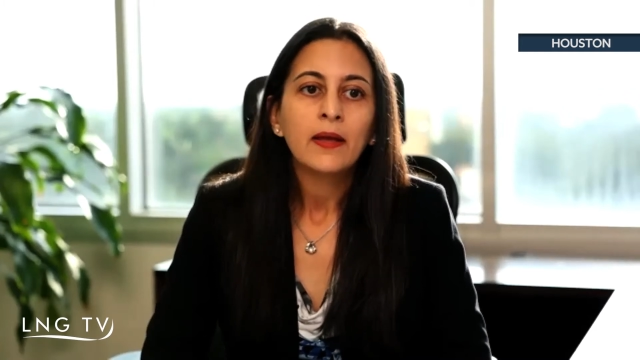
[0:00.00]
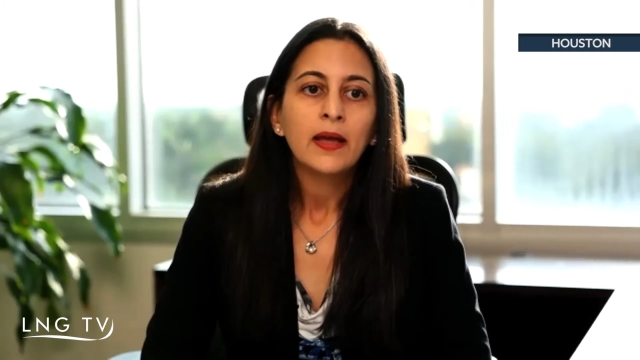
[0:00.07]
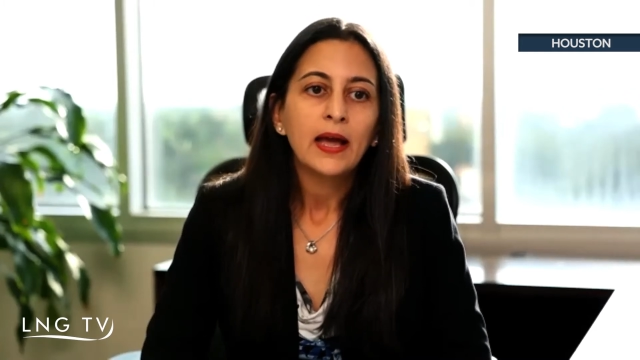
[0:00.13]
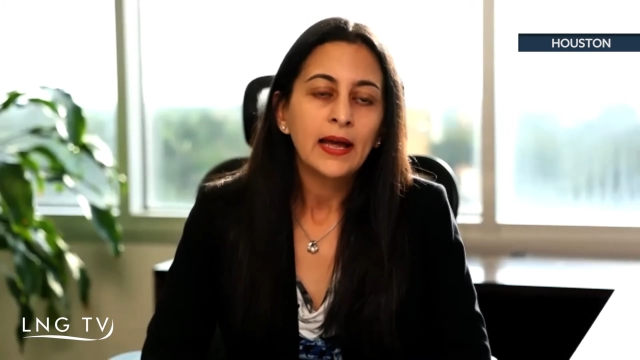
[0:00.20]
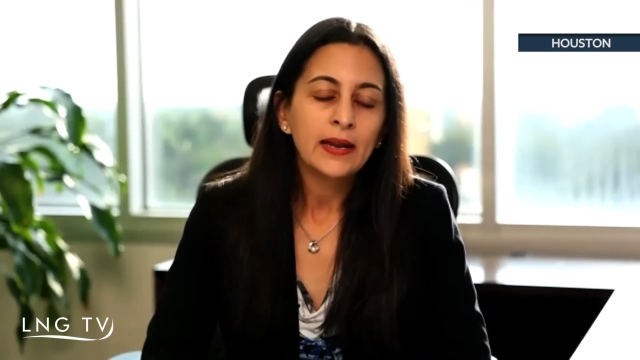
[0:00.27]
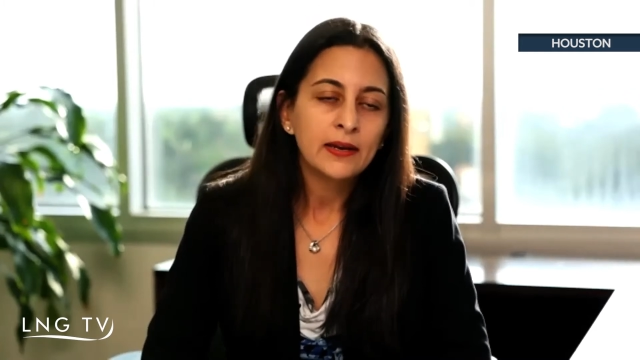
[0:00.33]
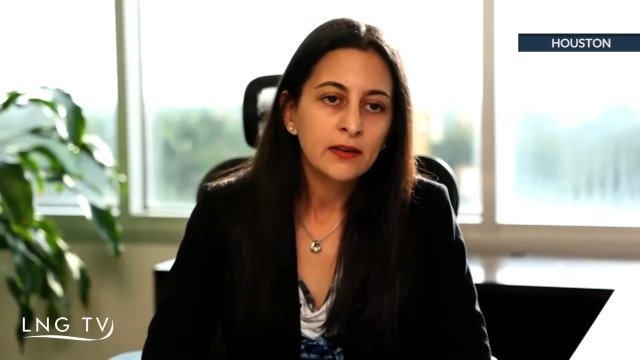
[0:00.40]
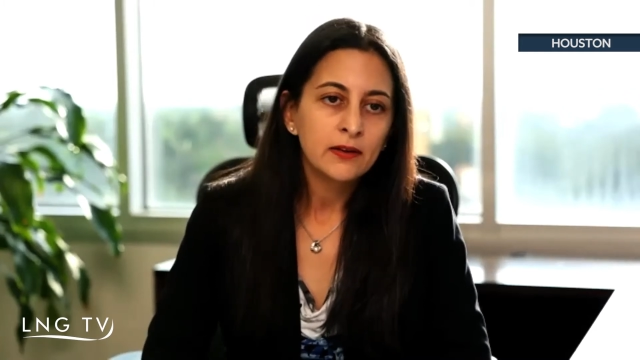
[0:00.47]

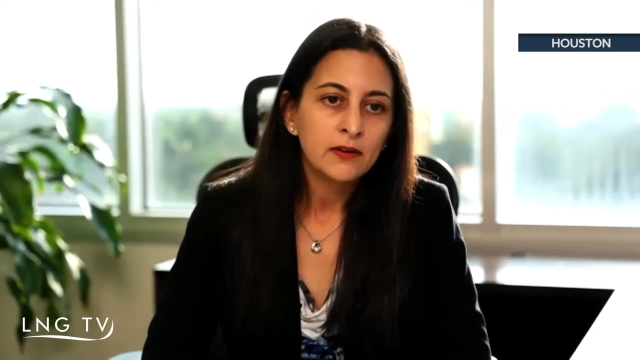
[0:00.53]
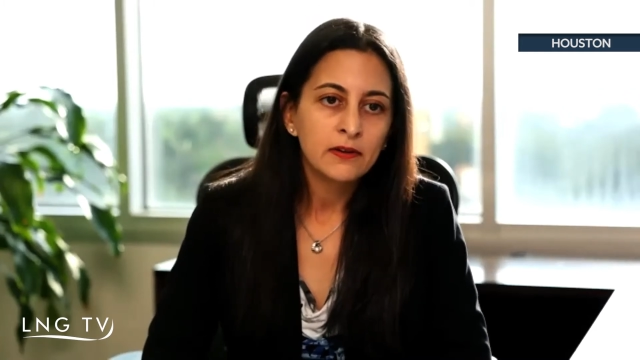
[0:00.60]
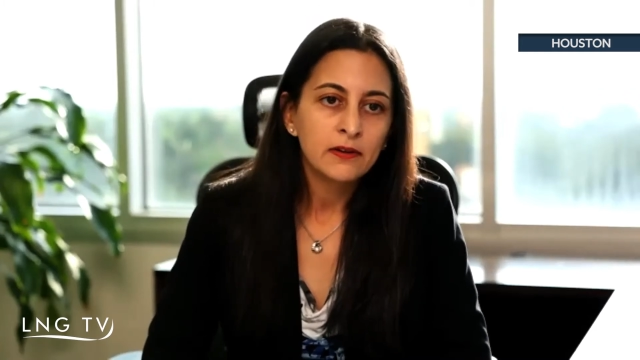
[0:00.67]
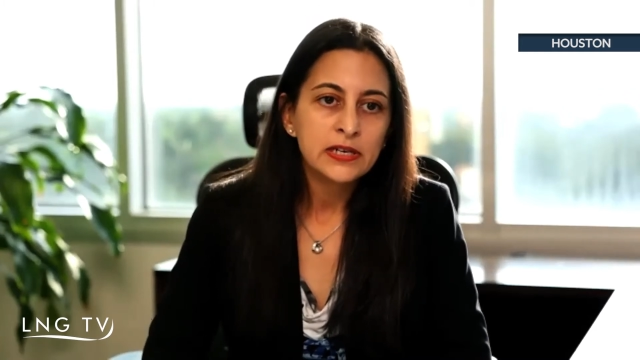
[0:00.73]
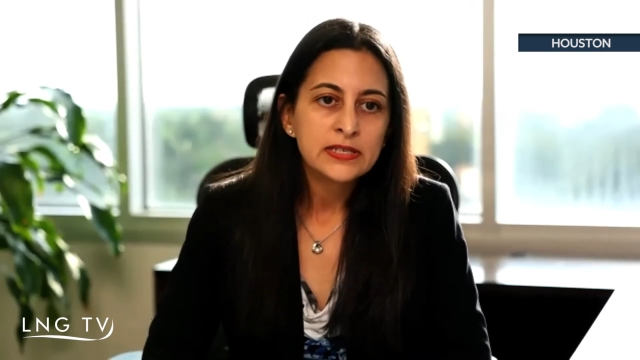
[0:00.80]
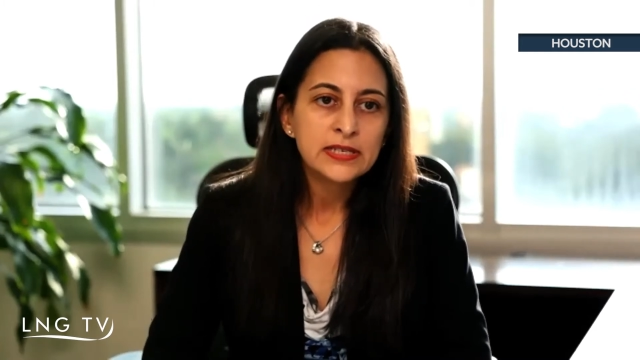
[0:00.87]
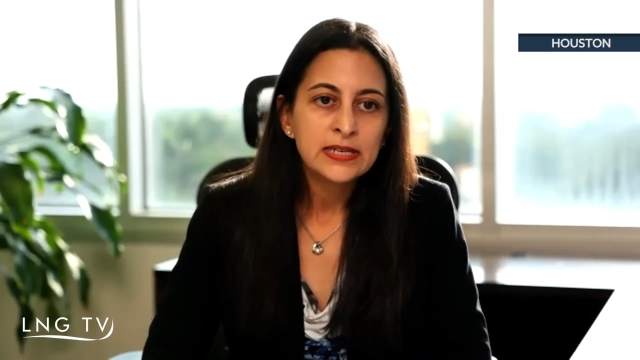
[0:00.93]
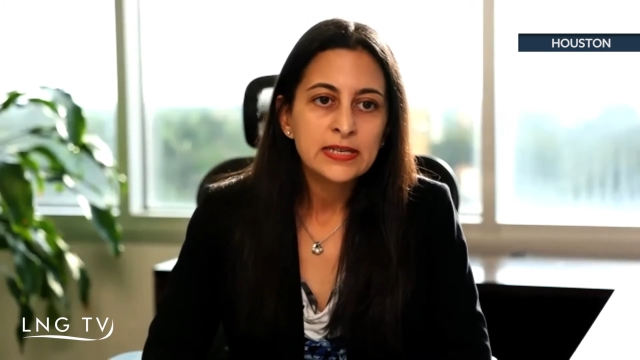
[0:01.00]
and the
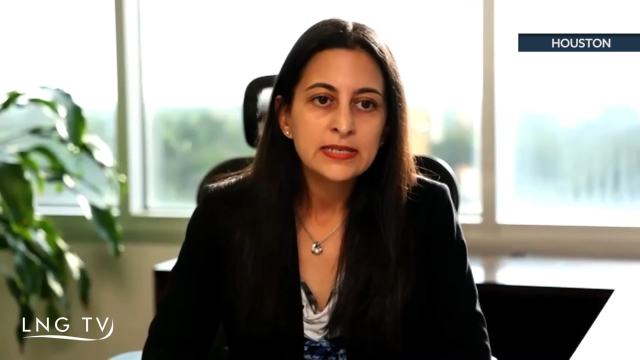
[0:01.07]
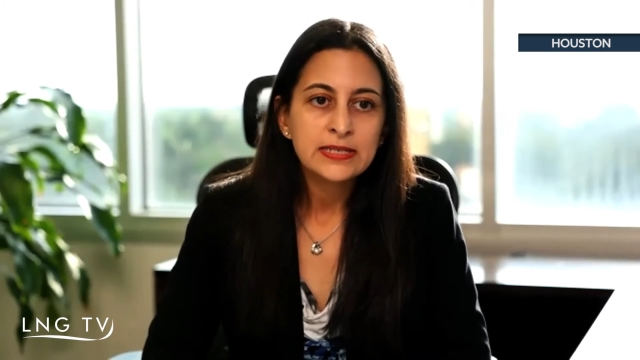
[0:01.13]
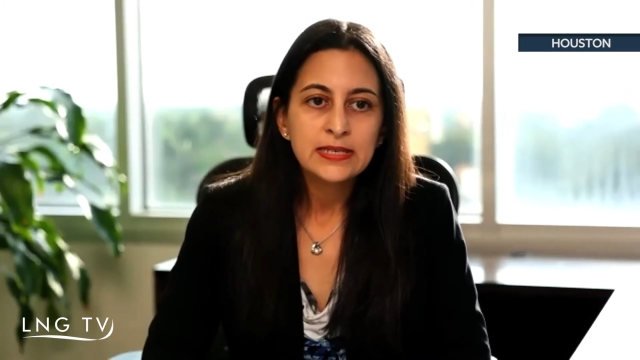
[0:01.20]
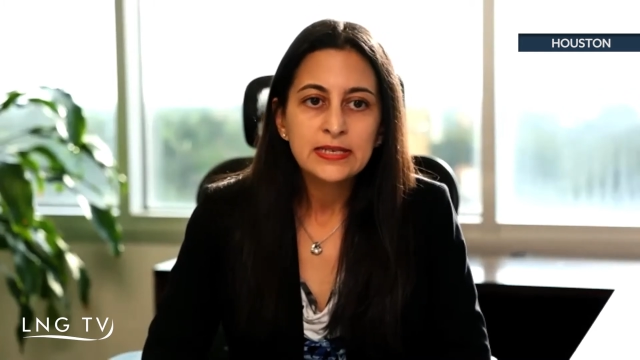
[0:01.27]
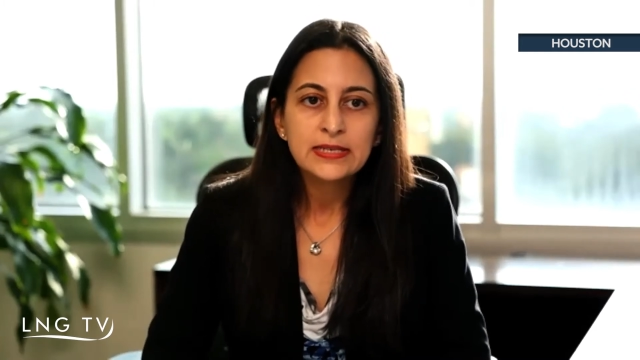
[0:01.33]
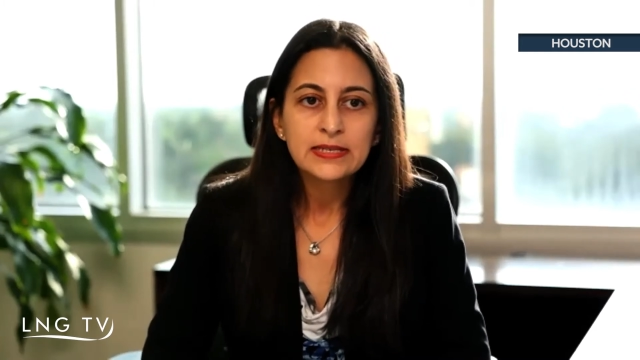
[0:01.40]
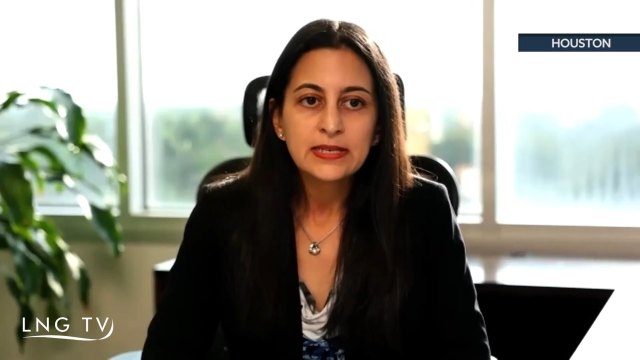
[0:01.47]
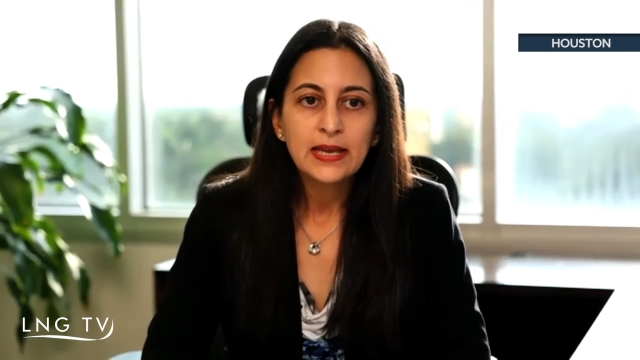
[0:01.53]
universities
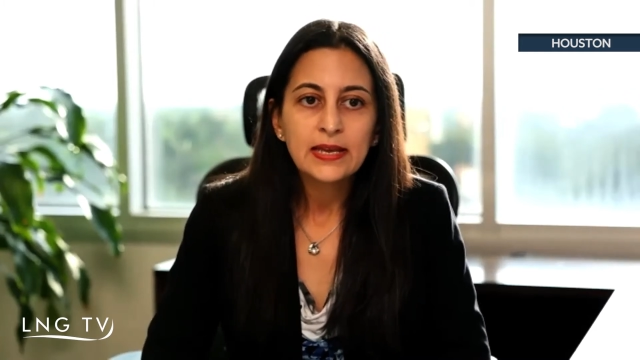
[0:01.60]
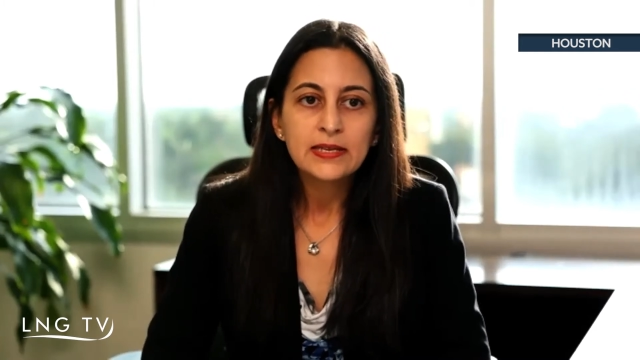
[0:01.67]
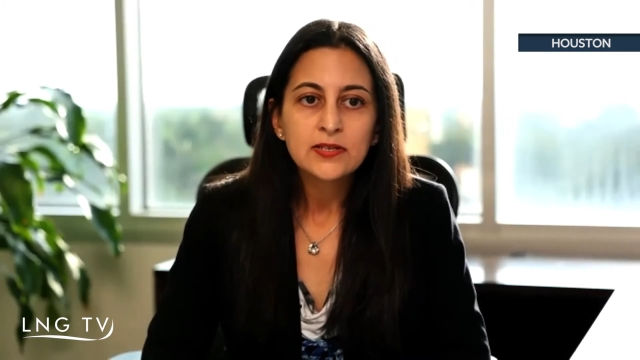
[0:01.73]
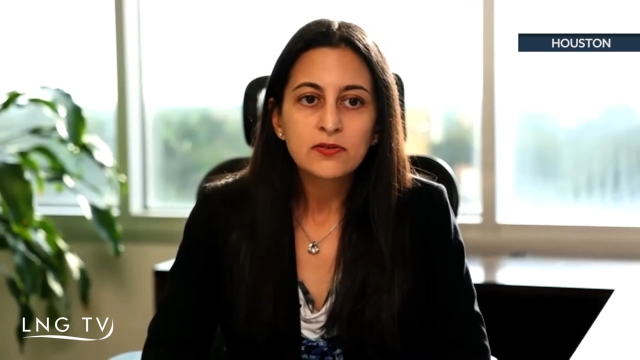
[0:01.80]
these days,